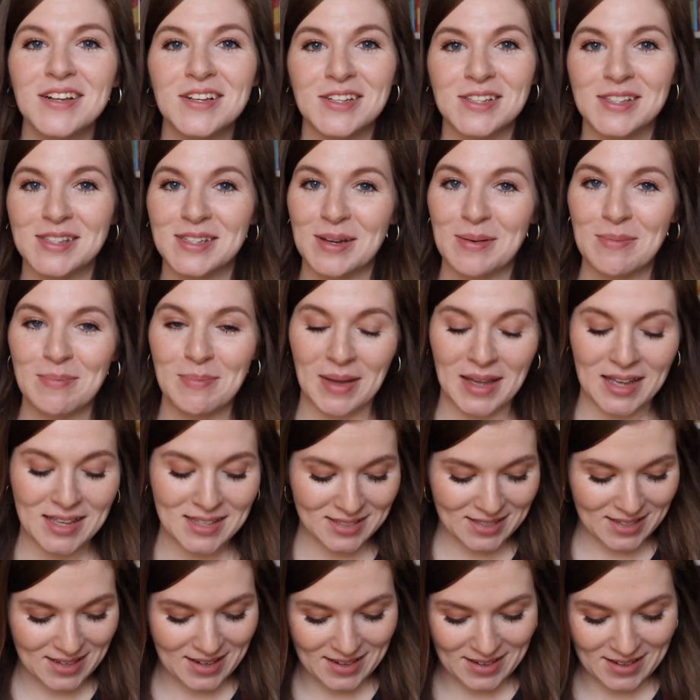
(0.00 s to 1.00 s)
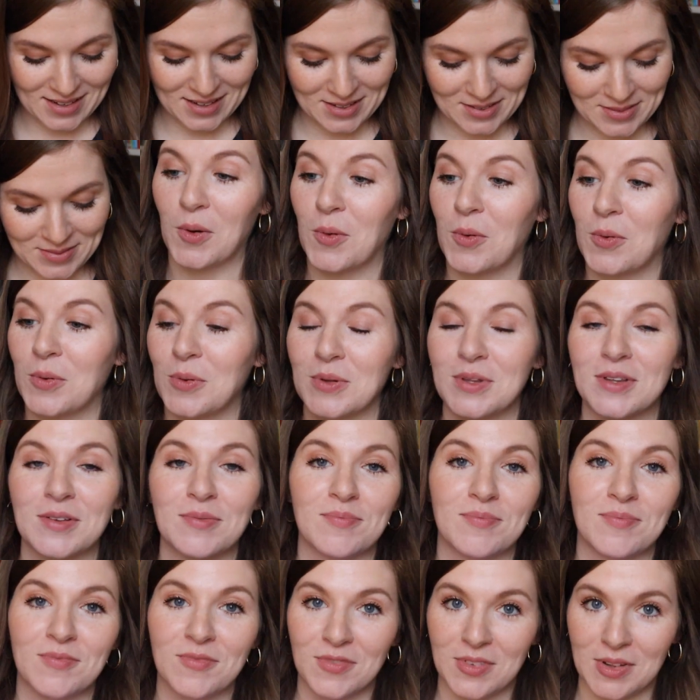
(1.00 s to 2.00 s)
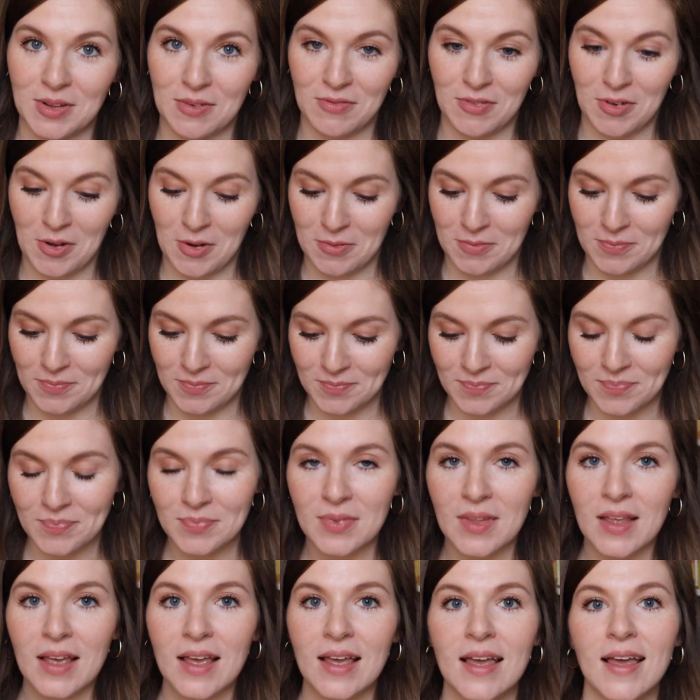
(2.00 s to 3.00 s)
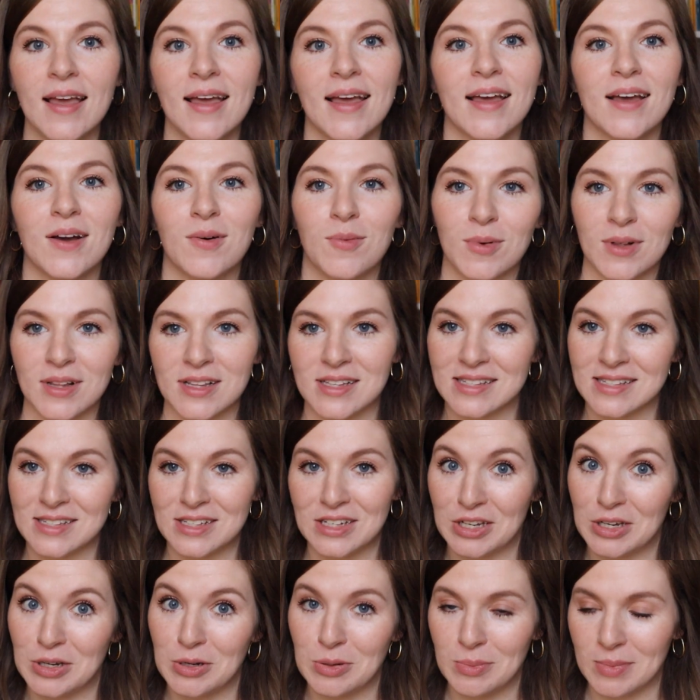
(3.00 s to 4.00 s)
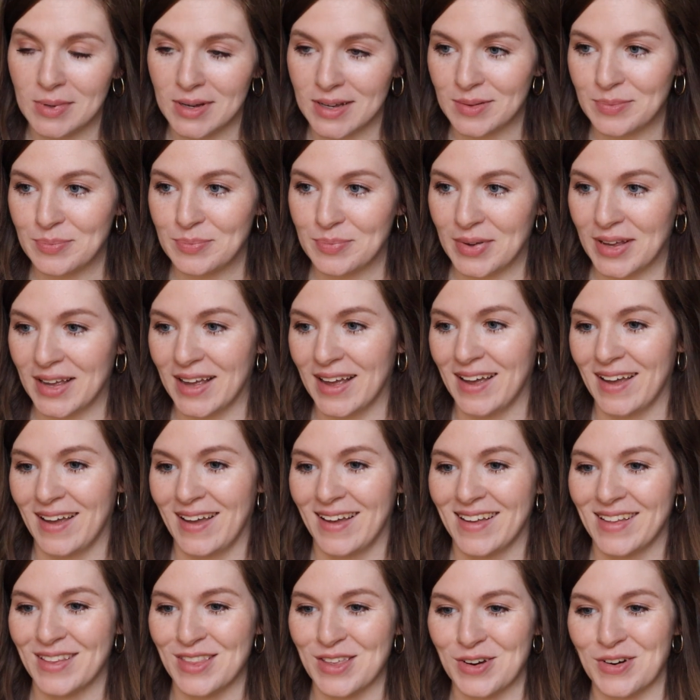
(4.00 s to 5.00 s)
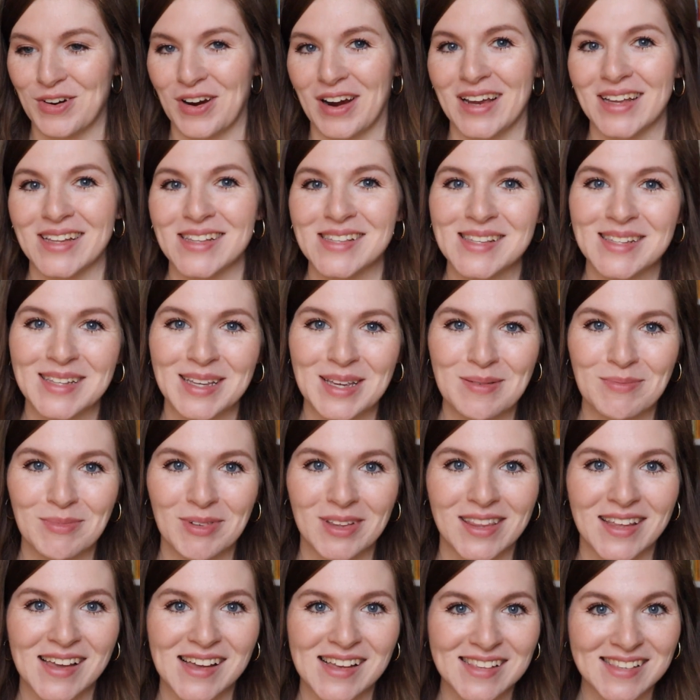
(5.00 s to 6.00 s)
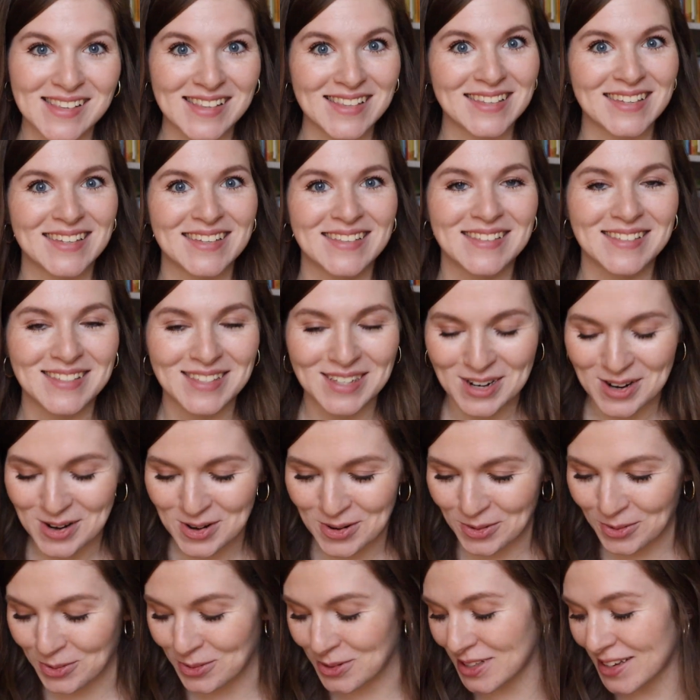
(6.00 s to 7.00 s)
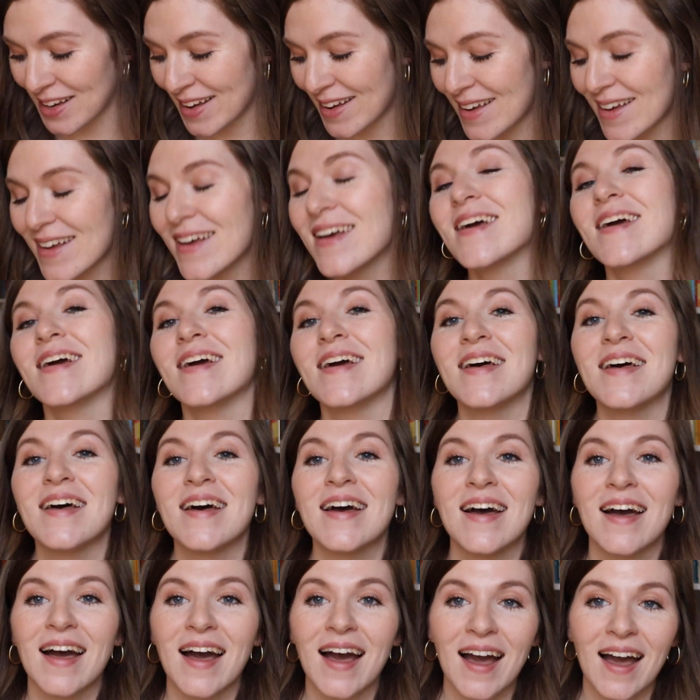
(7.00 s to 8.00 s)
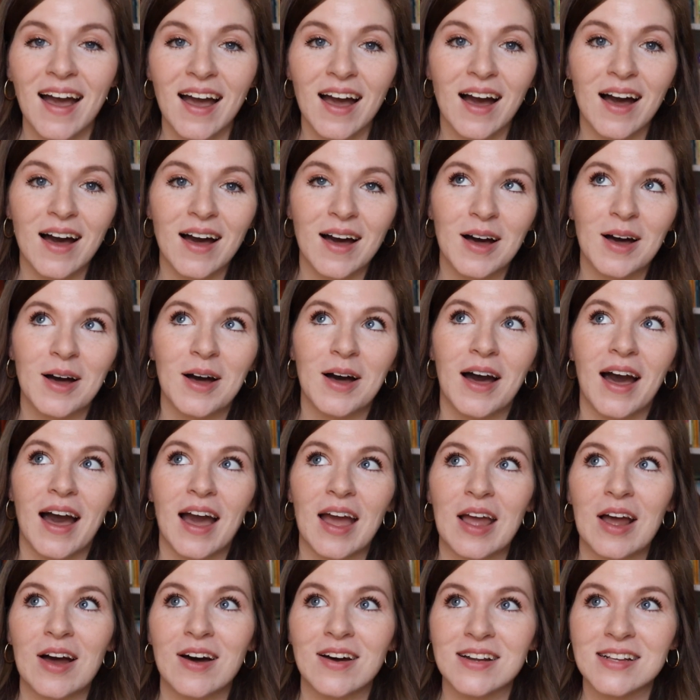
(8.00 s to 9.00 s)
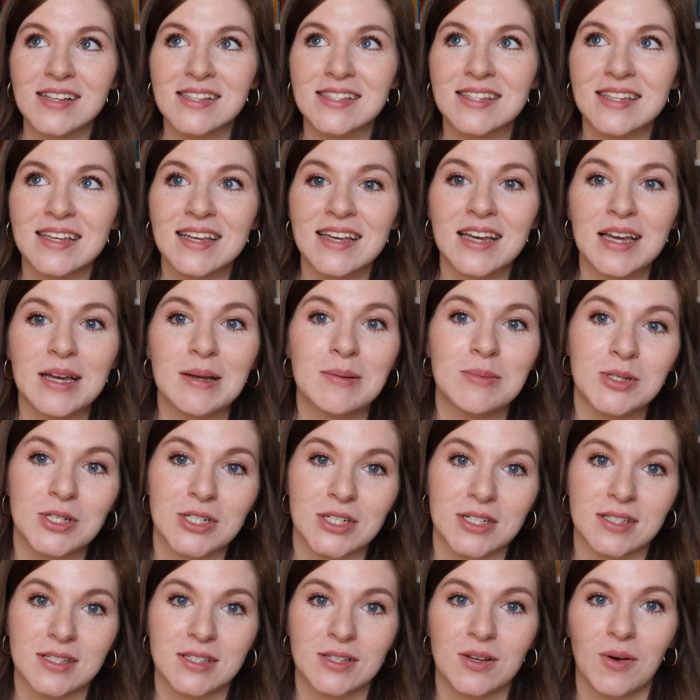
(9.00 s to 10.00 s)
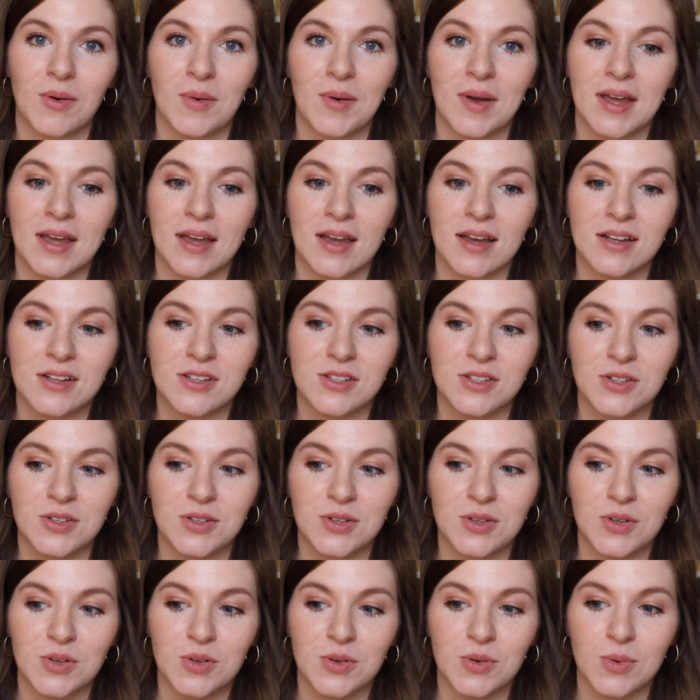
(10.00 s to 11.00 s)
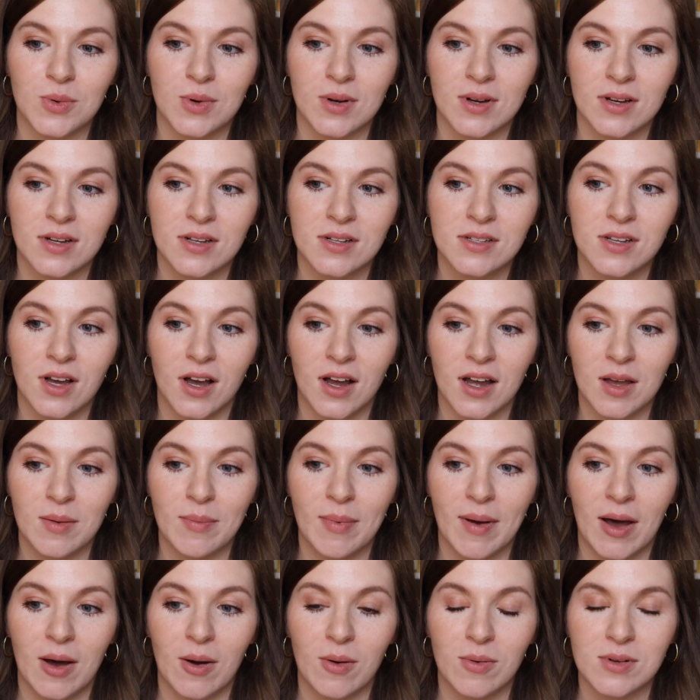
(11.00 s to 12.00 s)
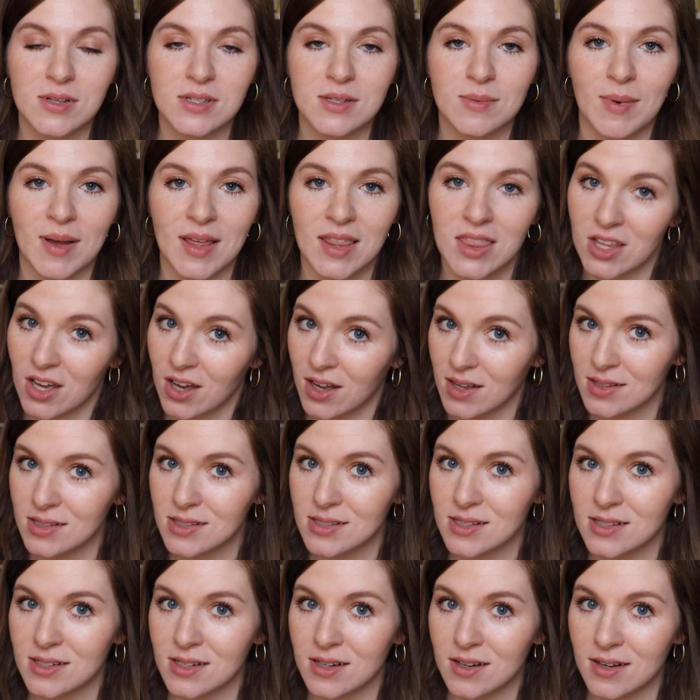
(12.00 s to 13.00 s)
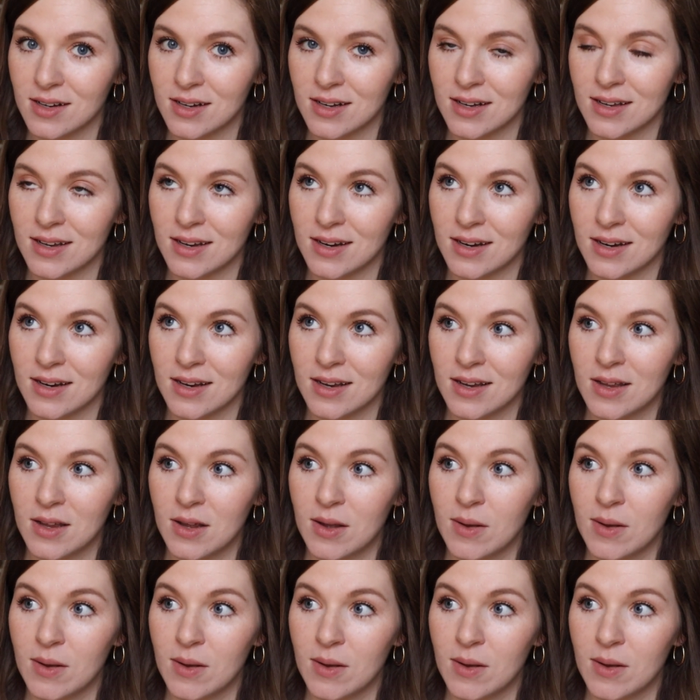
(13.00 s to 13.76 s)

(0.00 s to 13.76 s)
Just a basic old flip phone. Well, it's new, but in the grand scheme of things, it's considered old. I honestly am just going to talk about my thoughts on